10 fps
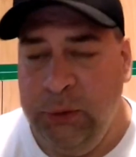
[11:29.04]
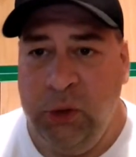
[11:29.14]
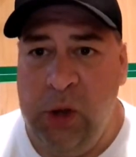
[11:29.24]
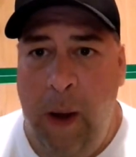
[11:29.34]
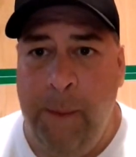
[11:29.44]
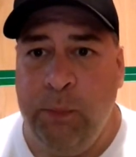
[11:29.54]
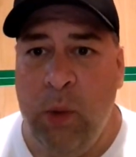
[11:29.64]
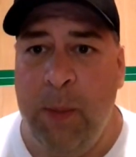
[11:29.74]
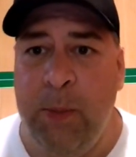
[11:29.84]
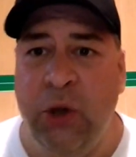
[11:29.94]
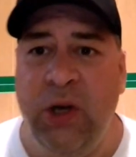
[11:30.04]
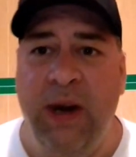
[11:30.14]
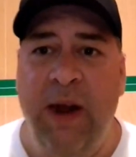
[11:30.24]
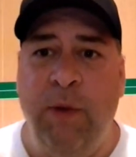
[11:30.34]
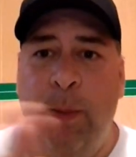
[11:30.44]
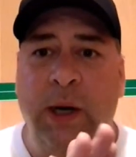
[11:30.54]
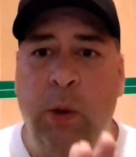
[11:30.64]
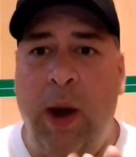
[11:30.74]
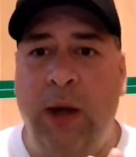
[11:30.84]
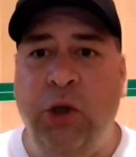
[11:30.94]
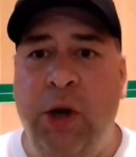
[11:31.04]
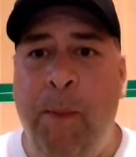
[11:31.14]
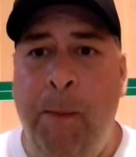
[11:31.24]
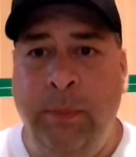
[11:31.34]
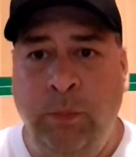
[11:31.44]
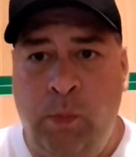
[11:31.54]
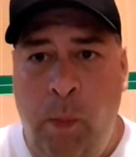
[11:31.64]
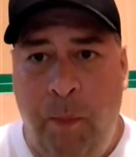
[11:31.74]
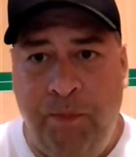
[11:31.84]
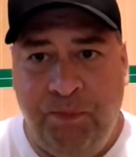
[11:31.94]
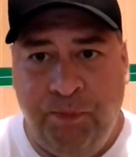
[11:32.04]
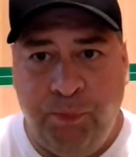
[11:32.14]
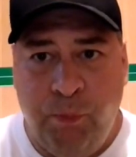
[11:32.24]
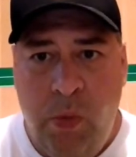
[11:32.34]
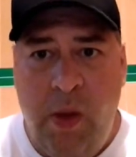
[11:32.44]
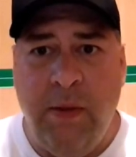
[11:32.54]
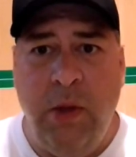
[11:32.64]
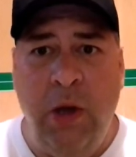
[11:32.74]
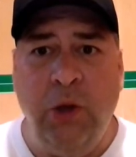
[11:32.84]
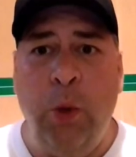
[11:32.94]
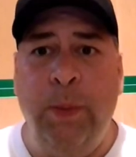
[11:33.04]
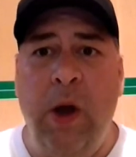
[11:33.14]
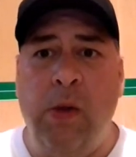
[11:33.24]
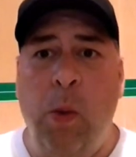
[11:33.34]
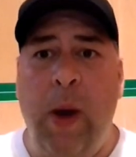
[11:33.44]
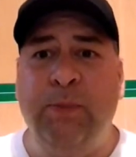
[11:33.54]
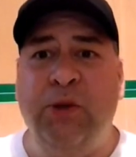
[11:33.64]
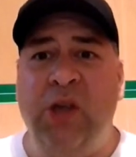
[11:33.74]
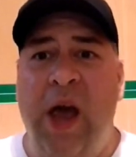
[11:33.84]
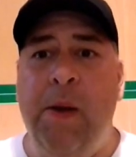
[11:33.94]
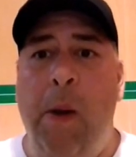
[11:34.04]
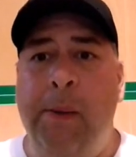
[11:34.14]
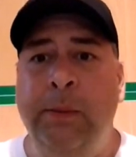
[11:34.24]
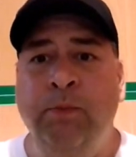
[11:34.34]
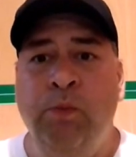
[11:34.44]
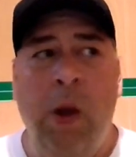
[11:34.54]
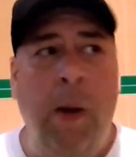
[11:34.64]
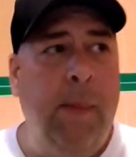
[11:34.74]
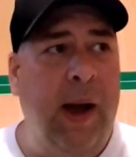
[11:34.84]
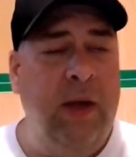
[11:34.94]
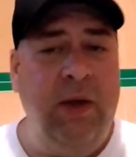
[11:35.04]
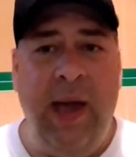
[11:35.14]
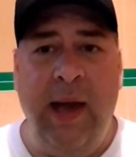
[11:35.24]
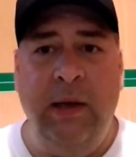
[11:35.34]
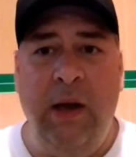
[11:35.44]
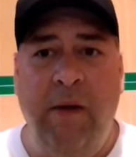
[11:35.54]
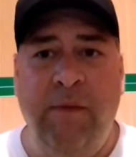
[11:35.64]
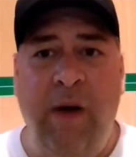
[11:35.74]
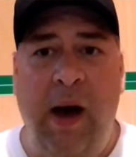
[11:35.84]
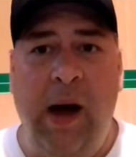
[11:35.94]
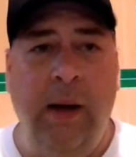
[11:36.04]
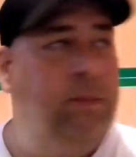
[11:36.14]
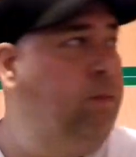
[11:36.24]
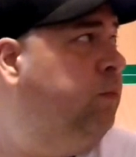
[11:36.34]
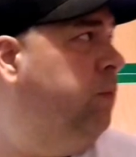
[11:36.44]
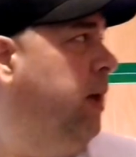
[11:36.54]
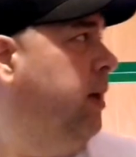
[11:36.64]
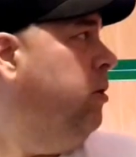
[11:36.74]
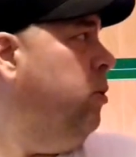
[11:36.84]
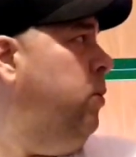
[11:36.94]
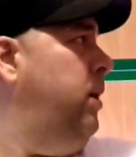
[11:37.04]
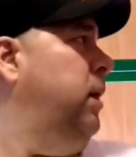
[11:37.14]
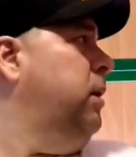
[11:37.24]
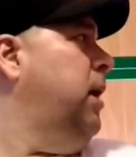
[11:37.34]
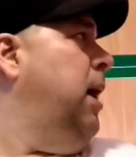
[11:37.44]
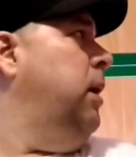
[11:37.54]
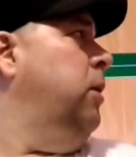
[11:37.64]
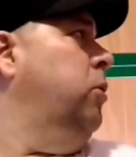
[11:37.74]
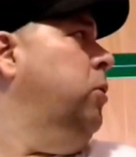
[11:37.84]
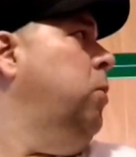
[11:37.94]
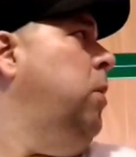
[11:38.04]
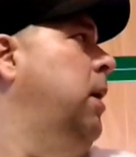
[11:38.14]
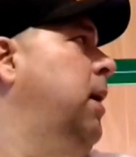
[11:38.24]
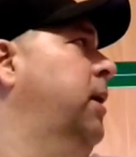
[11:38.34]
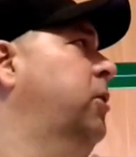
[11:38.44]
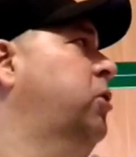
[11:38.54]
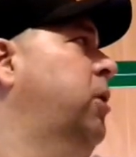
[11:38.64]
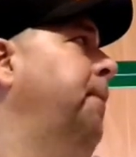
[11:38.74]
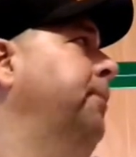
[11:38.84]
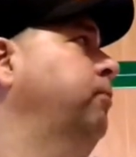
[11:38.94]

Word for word: So I appreciate everybody watching. These will be on the website by the end of uh, the end of the week, calendar wise.